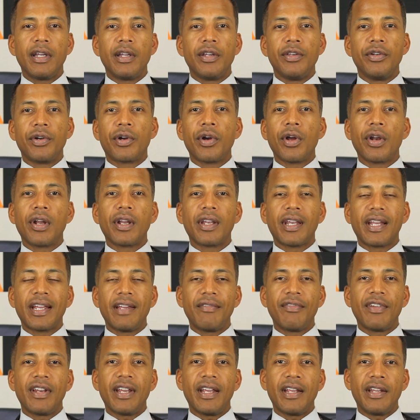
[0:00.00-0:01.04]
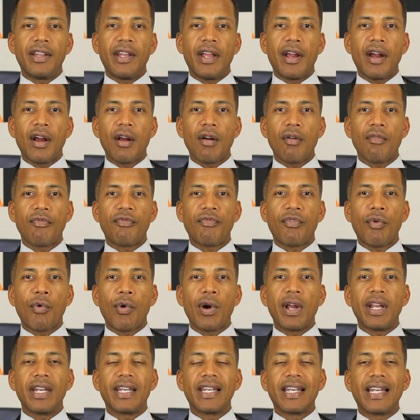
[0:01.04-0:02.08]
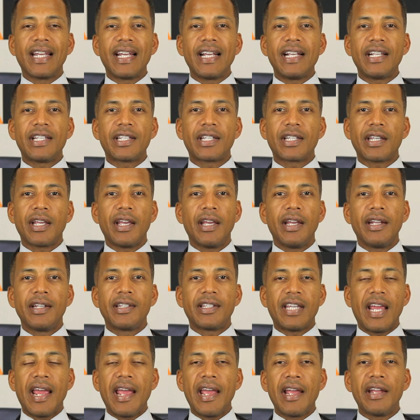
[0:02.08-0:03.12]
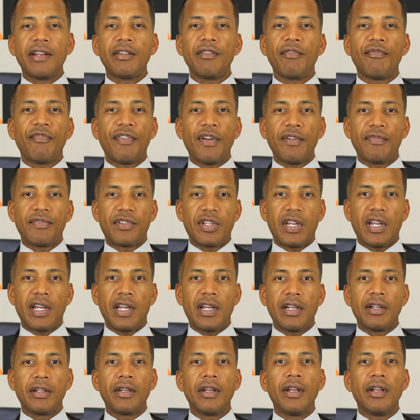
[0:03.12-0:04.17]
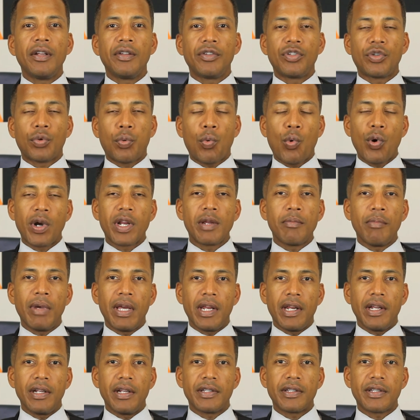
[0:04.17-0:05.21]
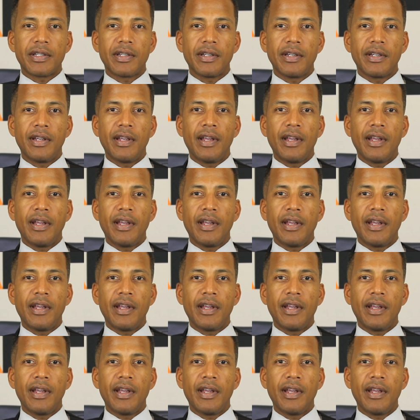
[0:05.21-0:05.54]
You're going to leave it in there for at least ten, fifteen, twenty minutes.